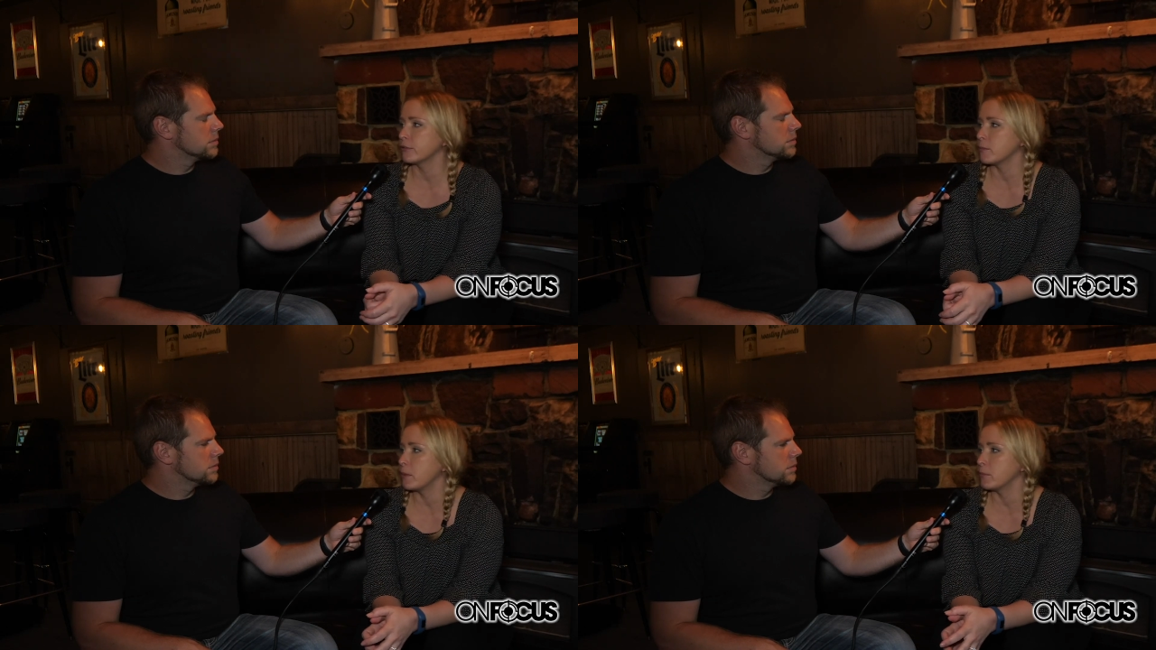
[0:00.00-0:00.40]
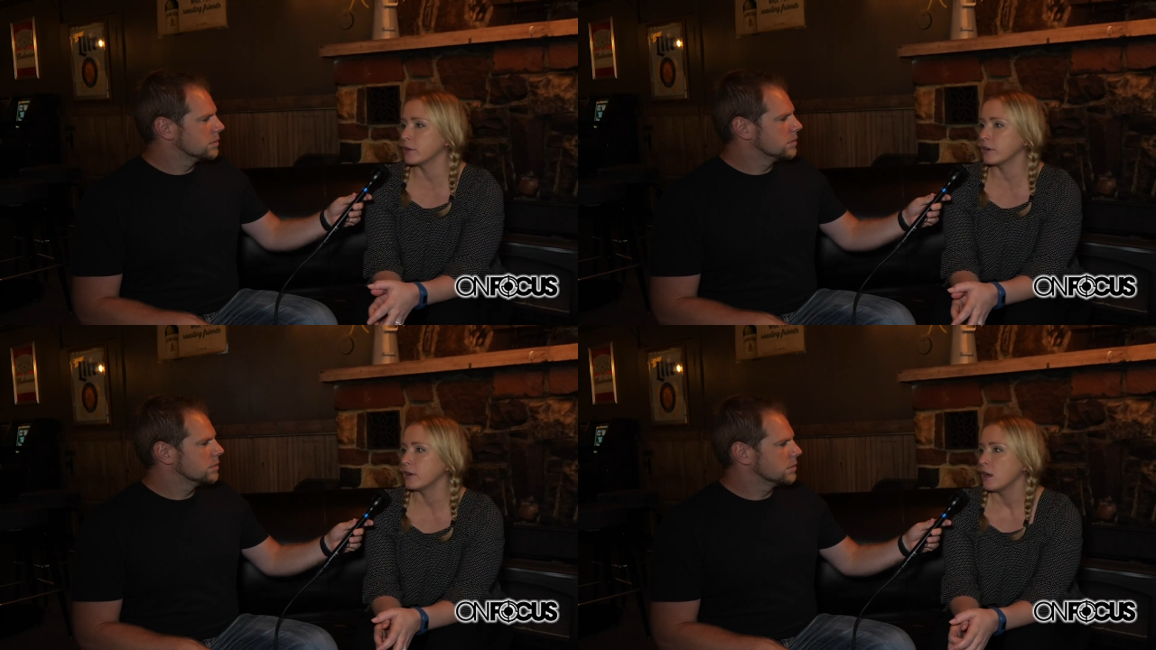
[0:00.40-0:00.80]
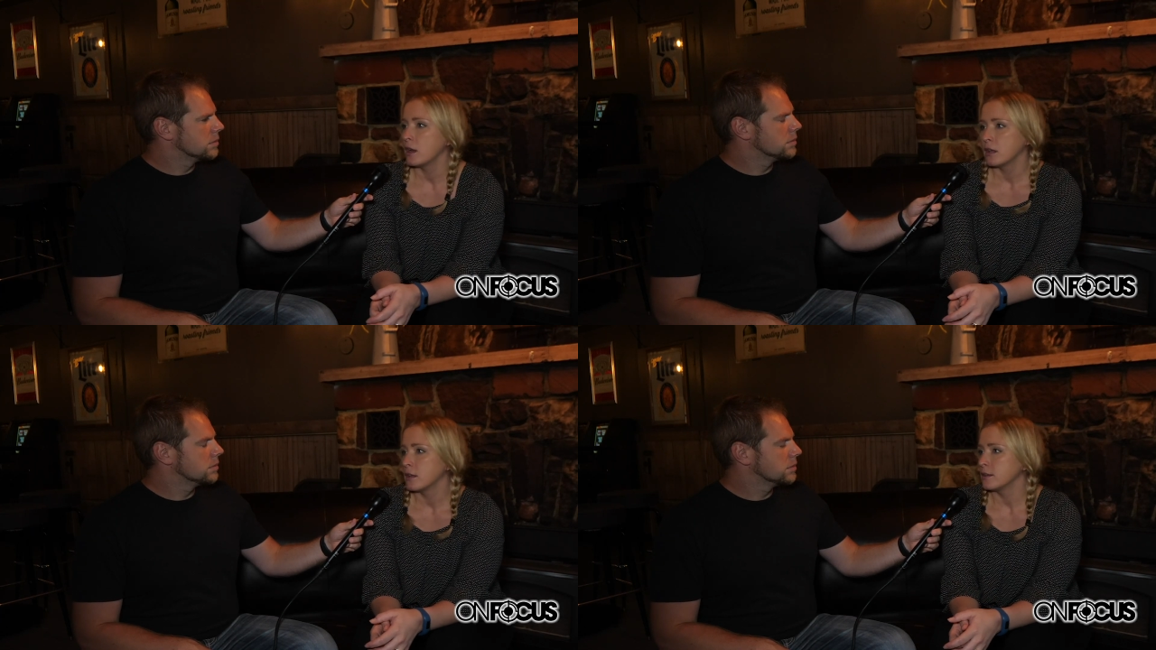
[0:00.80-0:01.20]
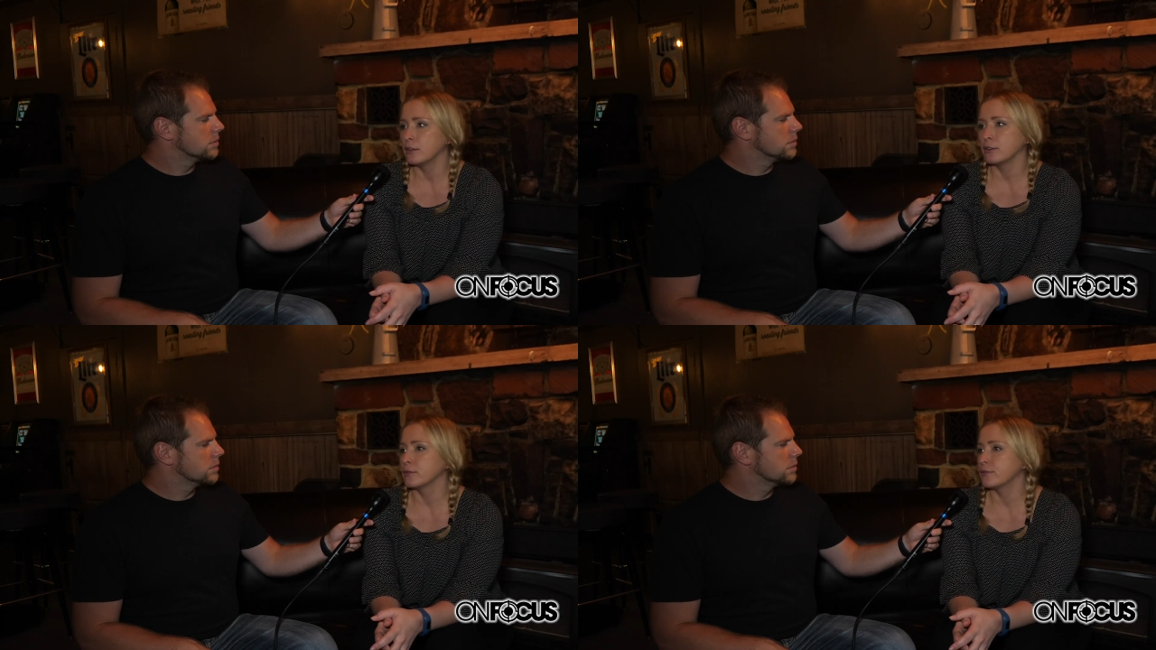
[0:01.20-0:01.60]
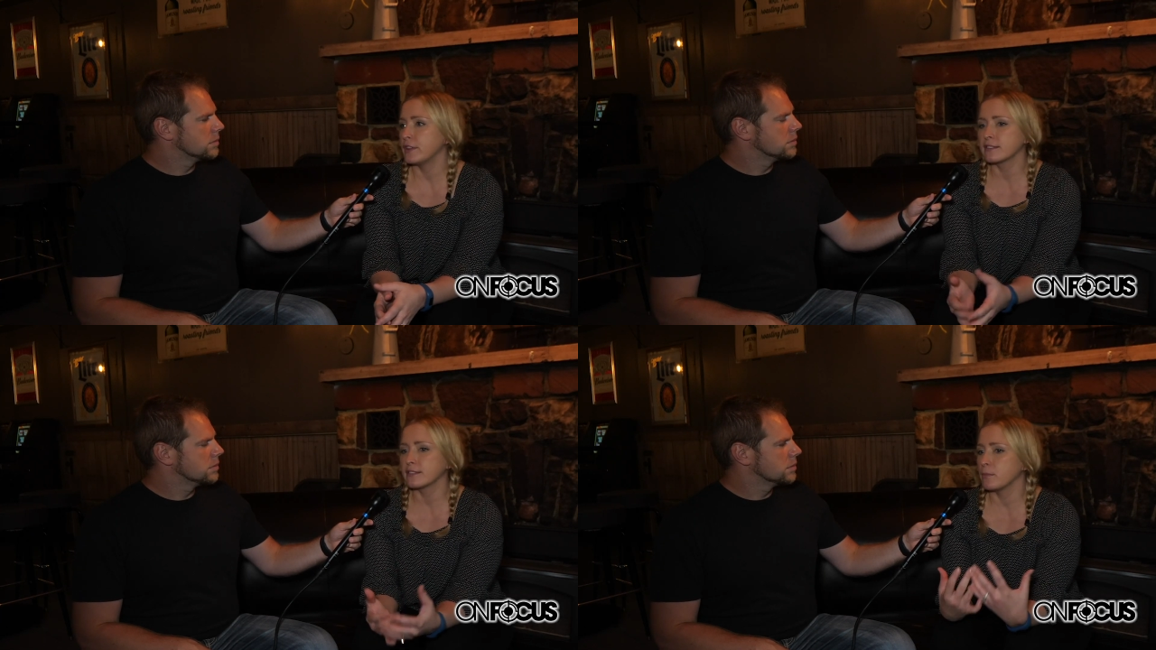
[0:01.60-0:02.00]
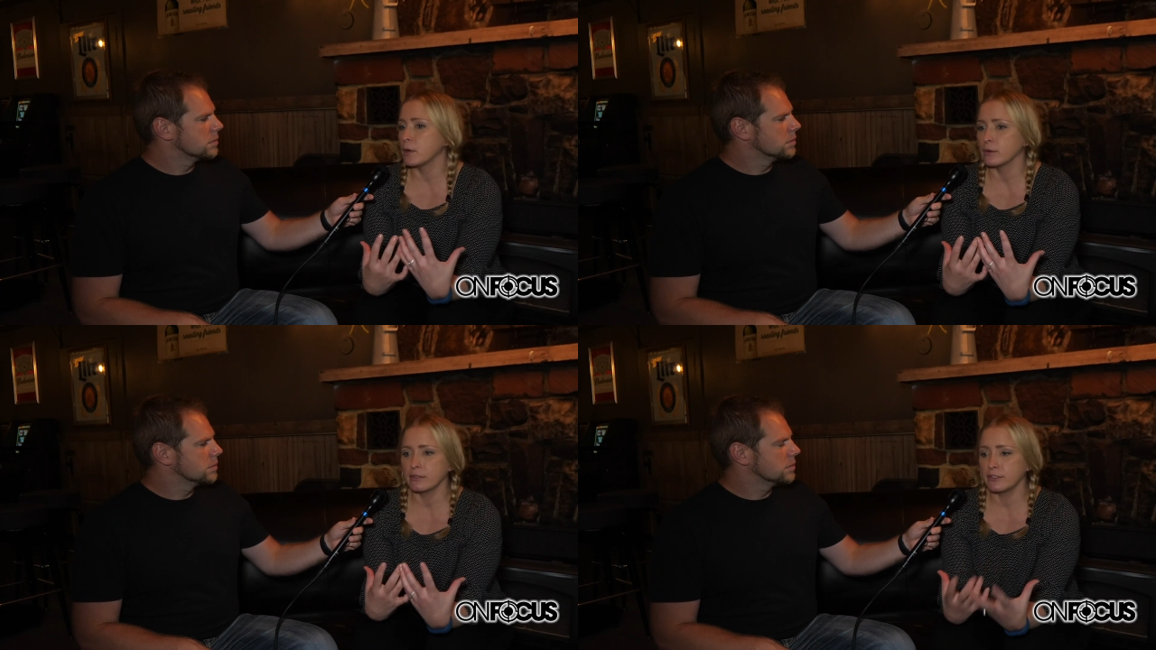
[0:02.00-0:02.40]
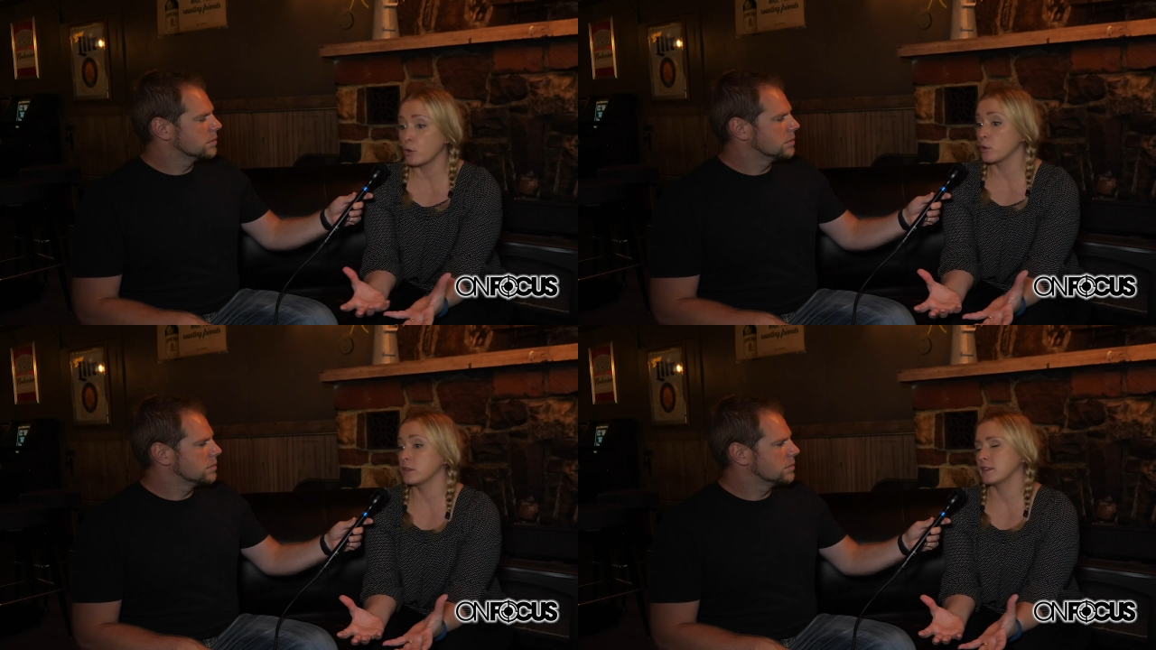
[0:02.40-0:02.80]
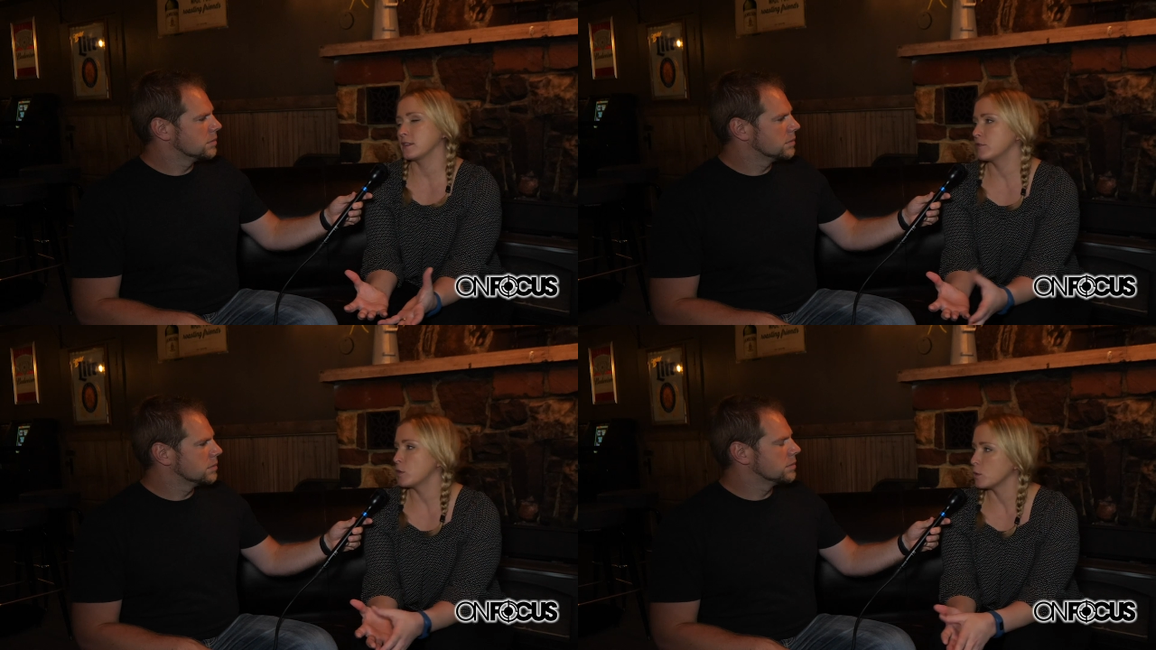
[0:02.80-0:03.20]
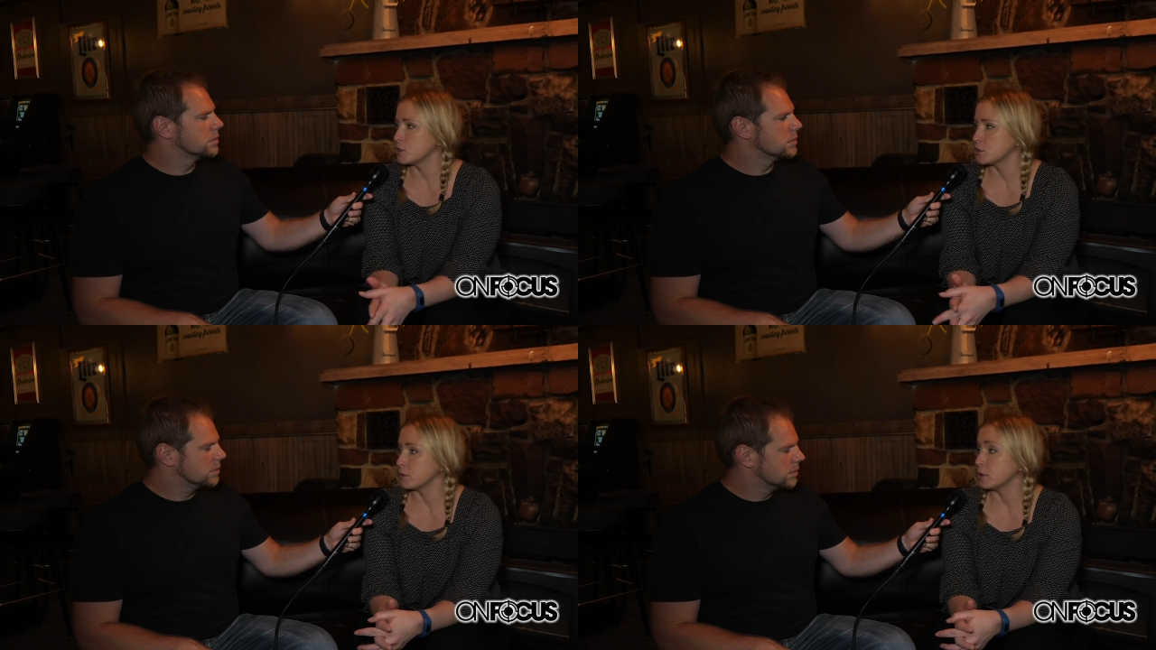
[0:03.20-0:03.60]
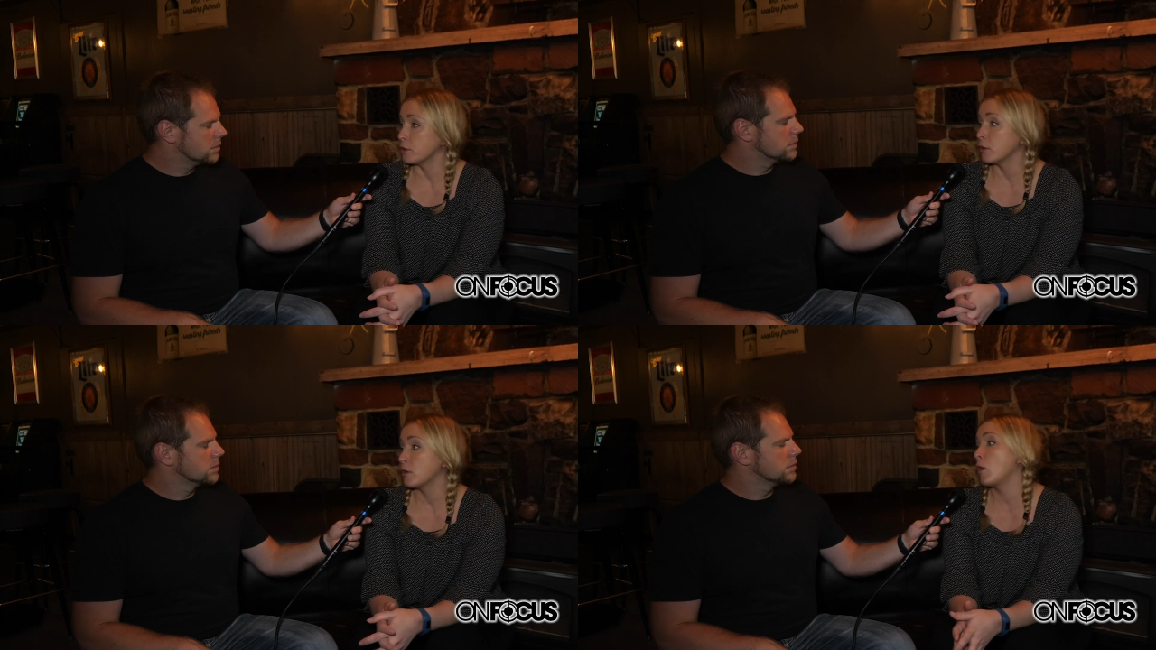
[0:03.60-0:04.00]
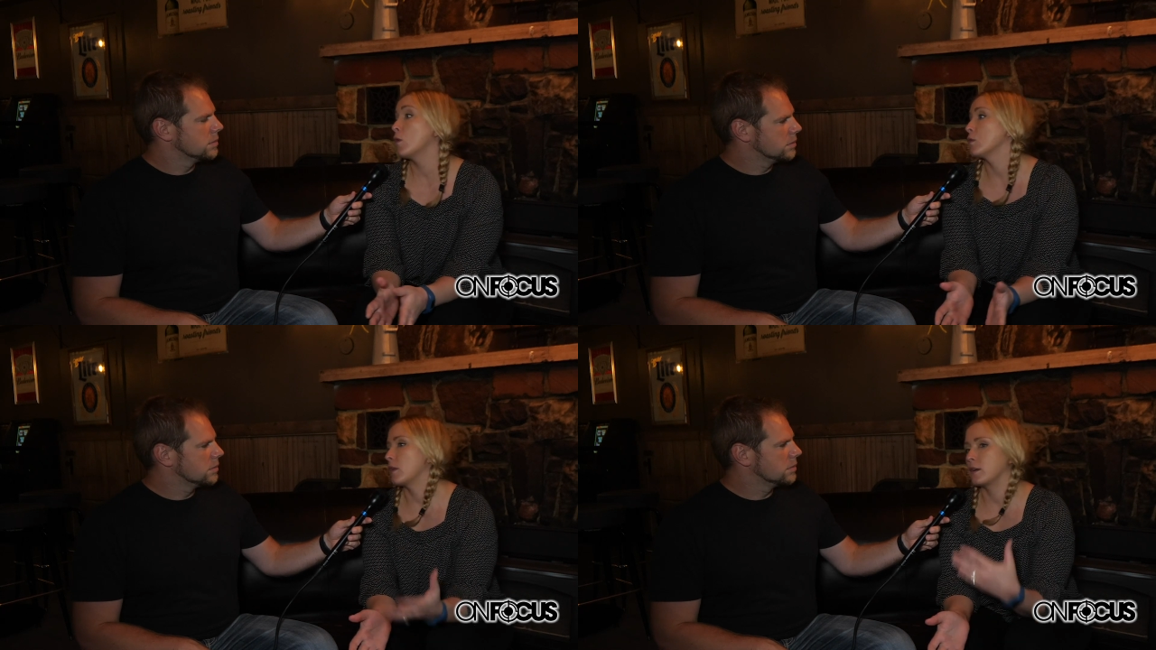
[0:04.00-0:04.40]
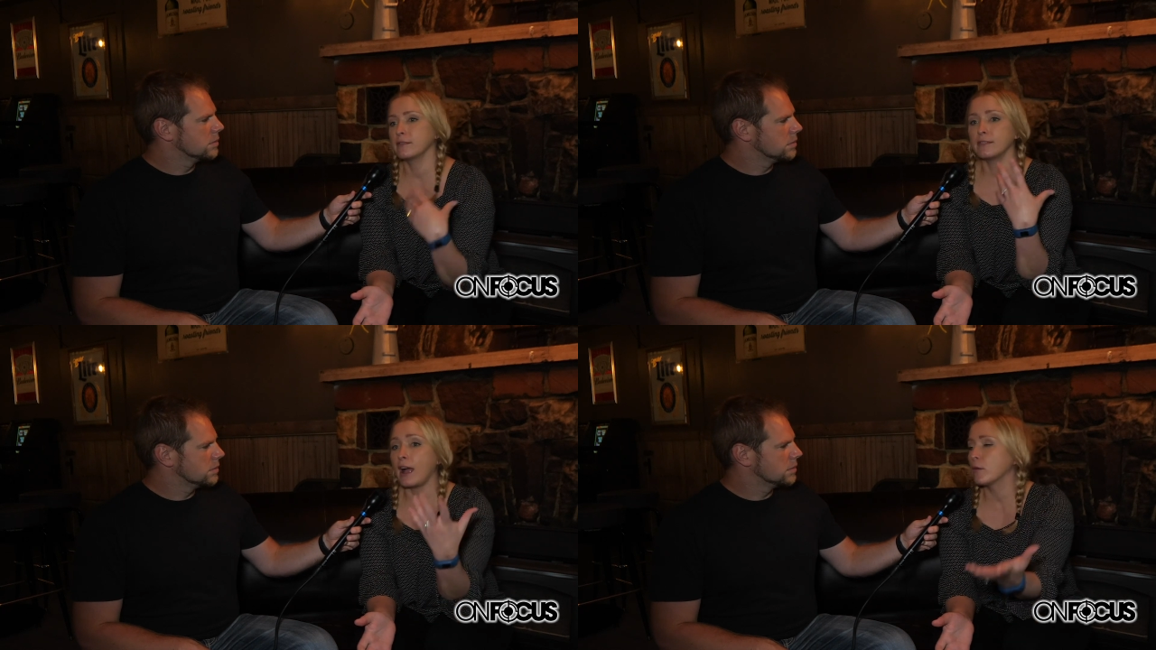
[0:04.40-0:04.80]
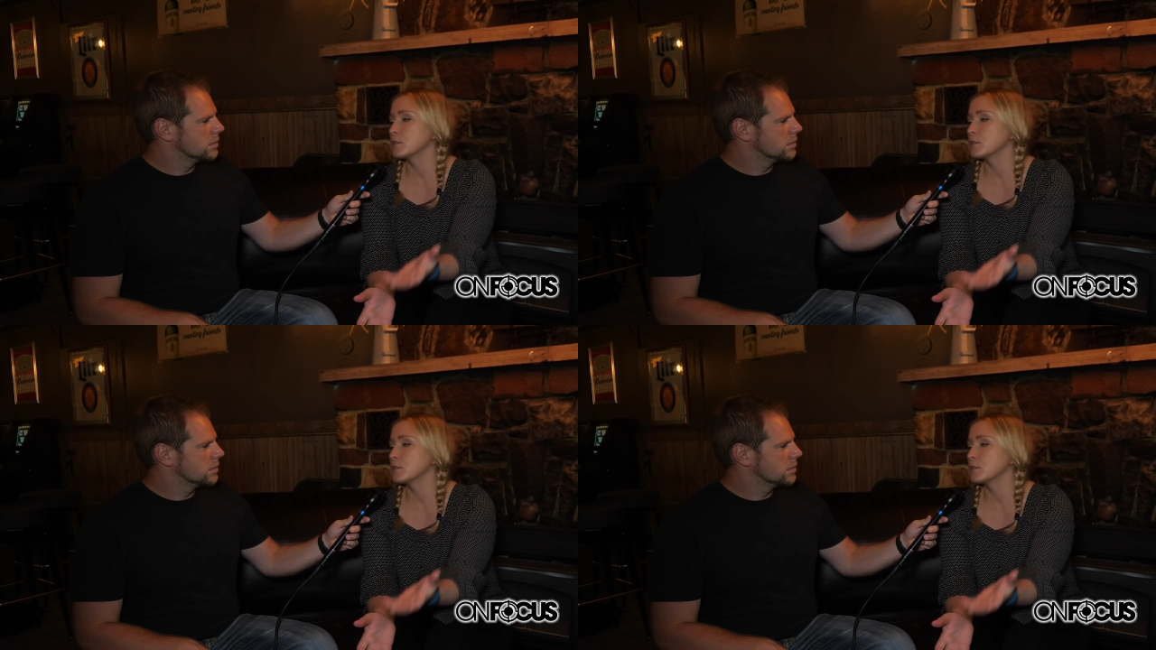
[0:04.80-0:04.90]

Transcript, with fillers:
Speaker 1: remember you know things about stories that they've told you you know oh how